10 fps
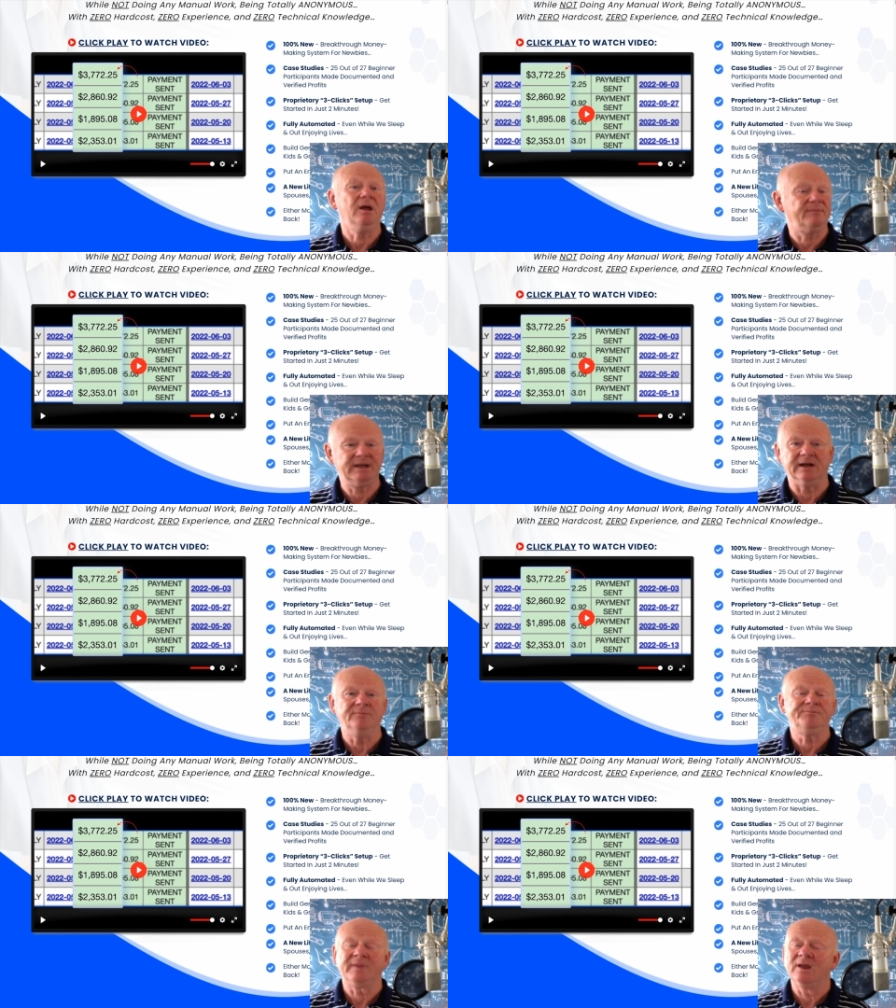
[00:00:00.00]
You know,
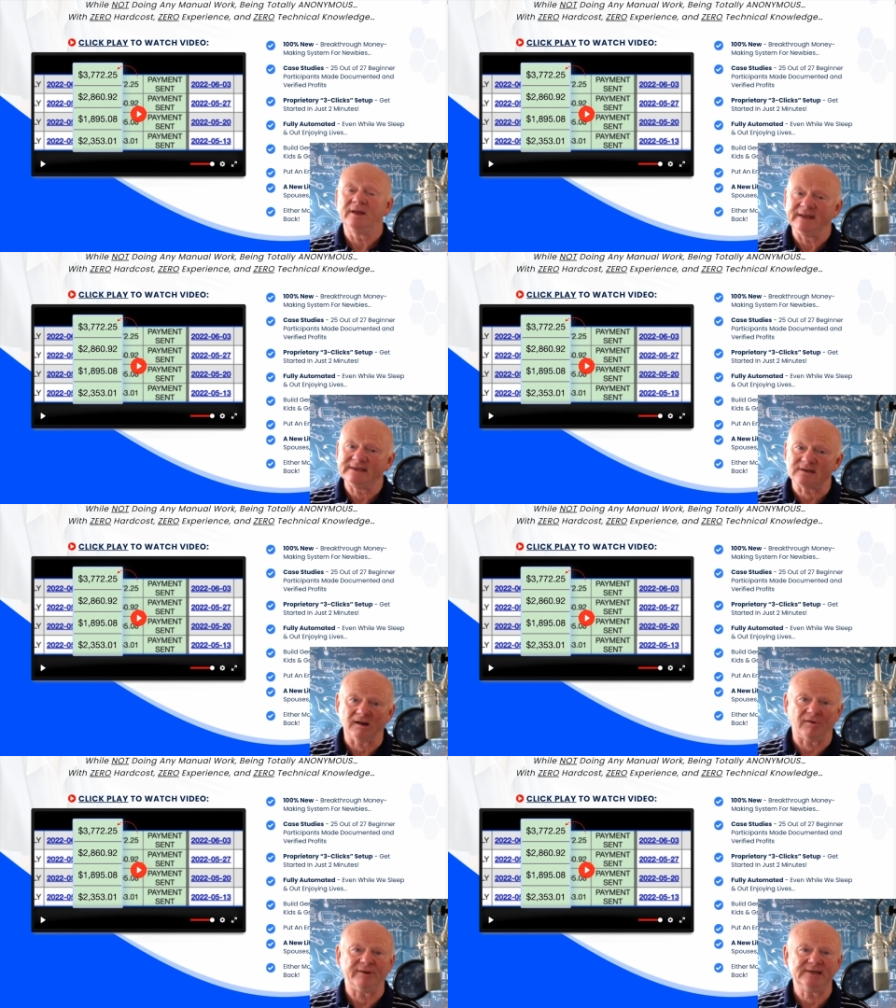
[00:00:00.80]
it's a
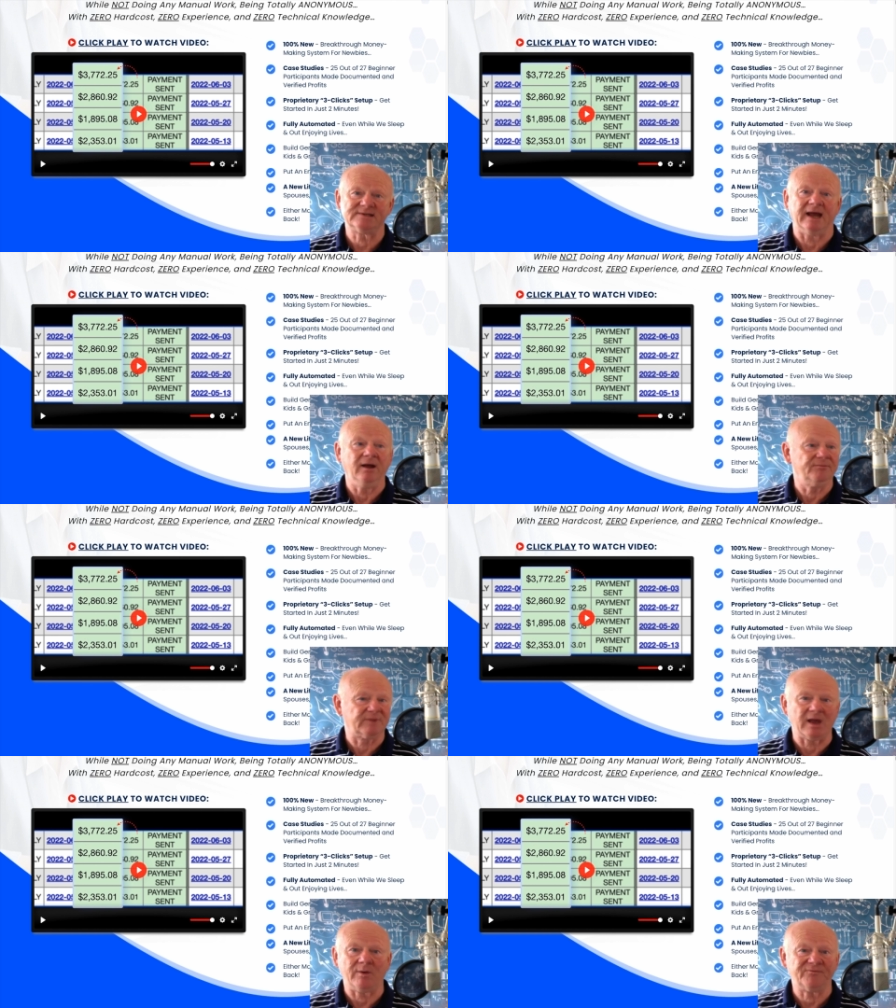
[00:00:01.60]
lot easier.
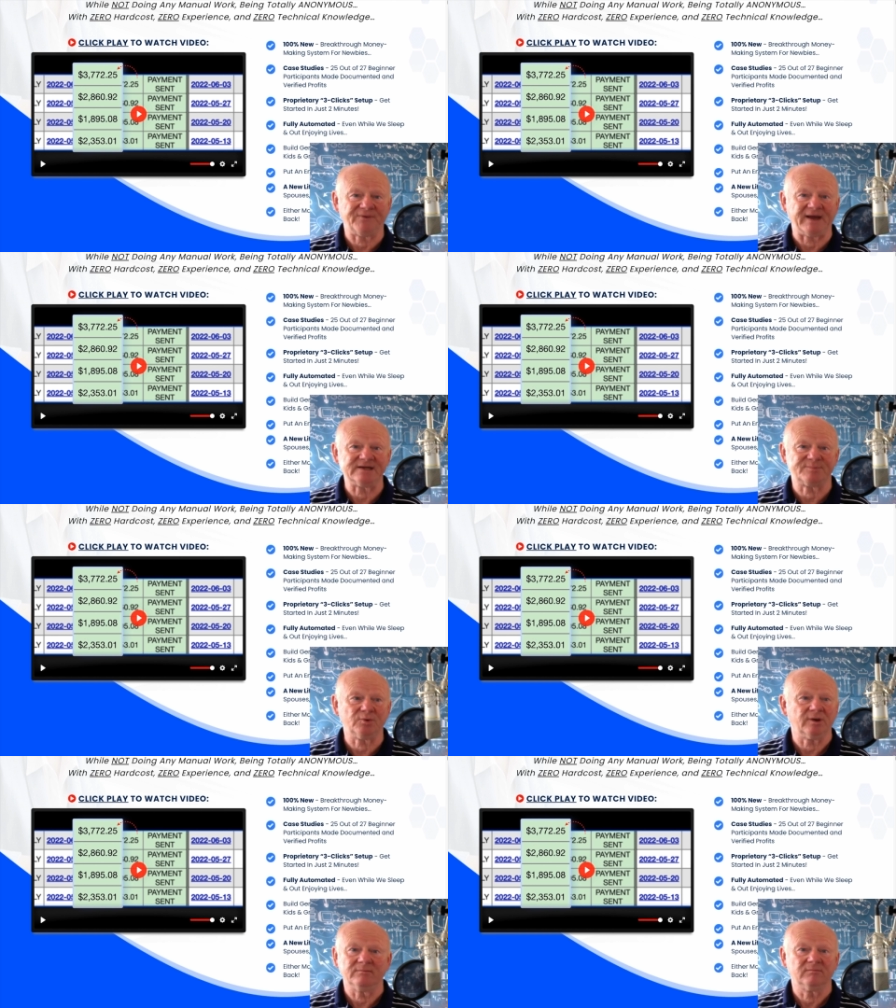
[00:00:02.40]
Go on
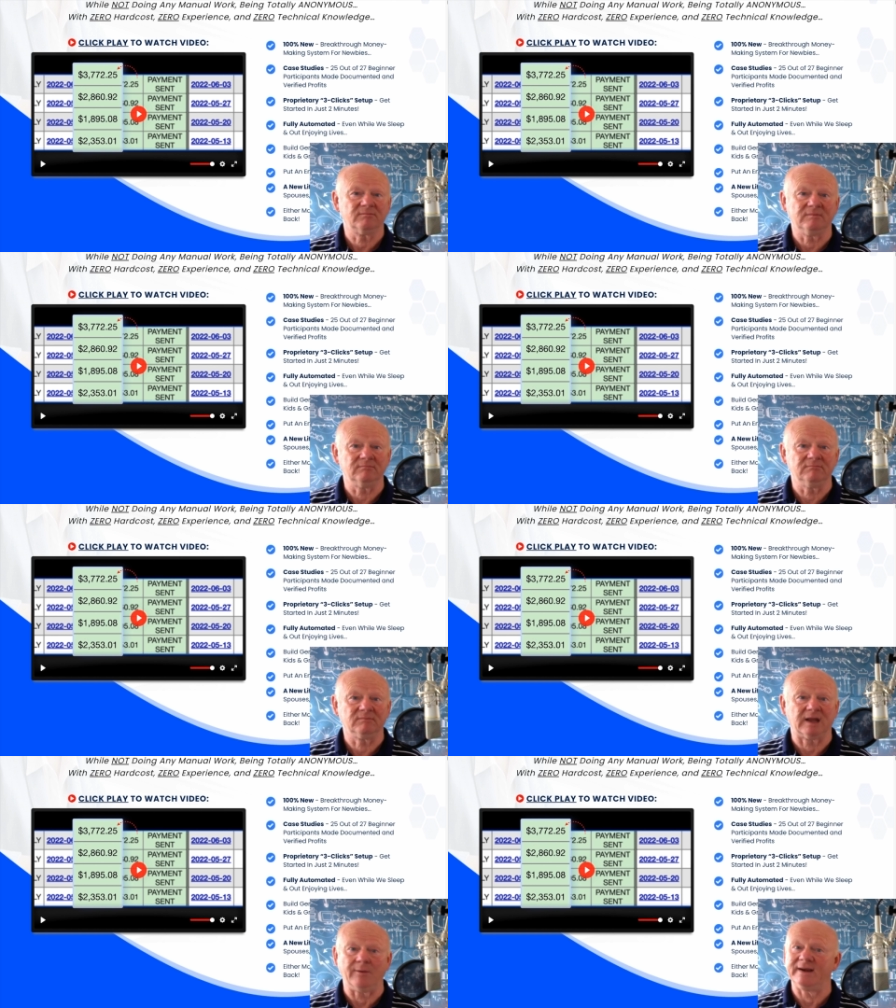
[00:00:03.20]
Facebook,
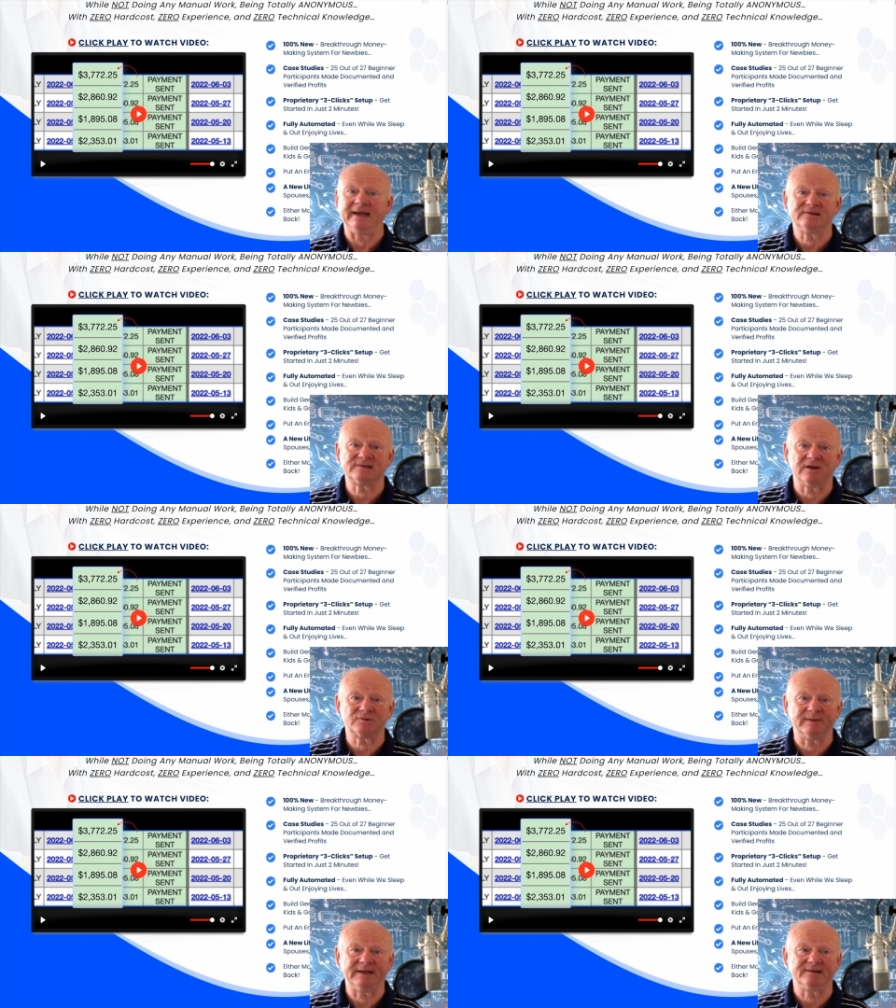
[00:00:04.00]
go on any
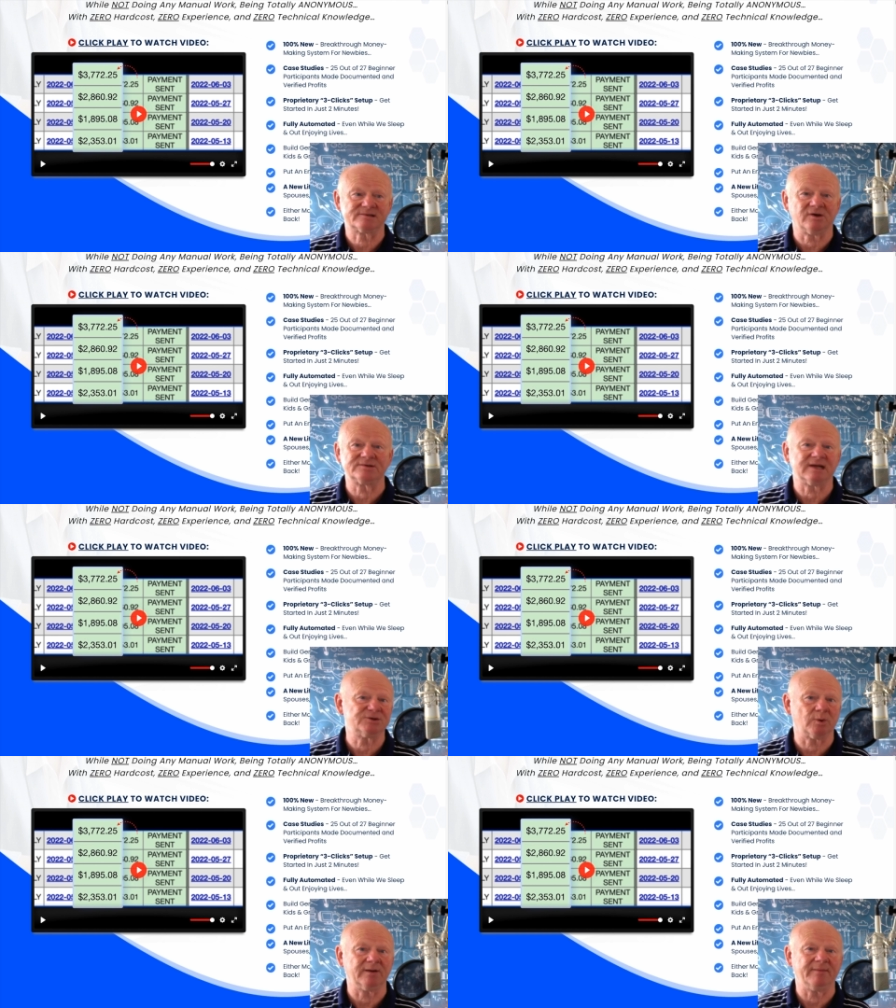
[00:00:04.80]
social media site, say,
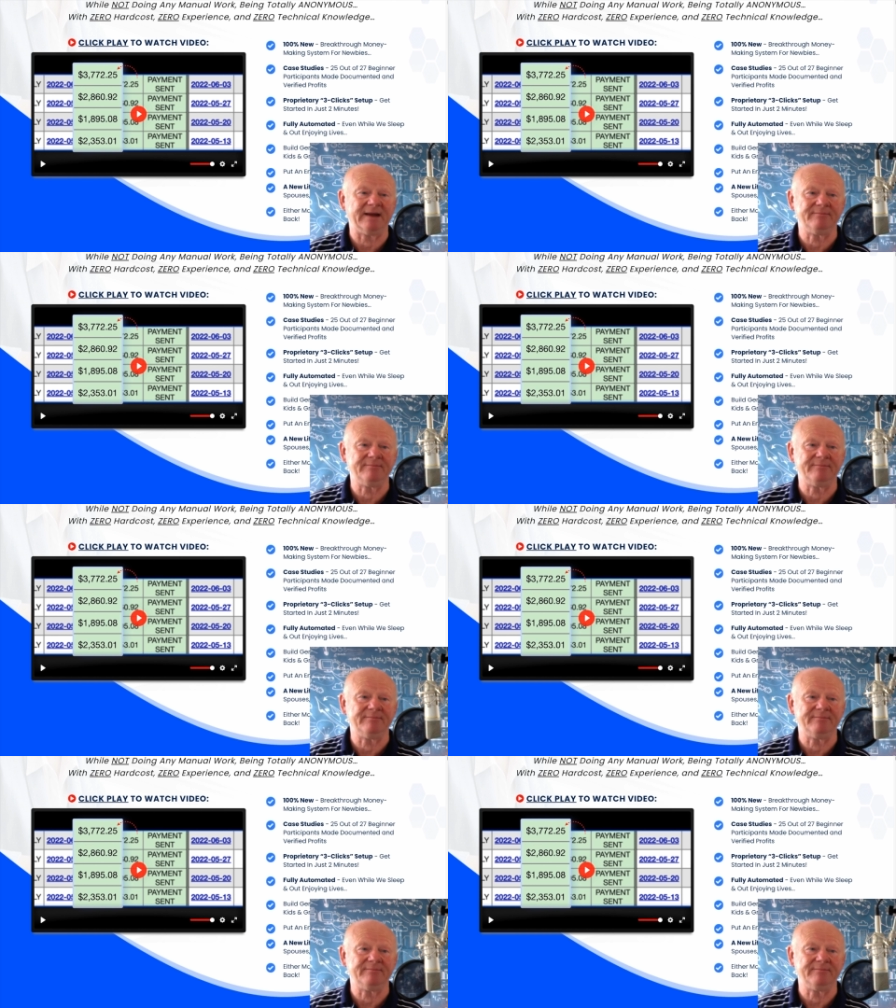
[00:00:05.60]
Do you want to make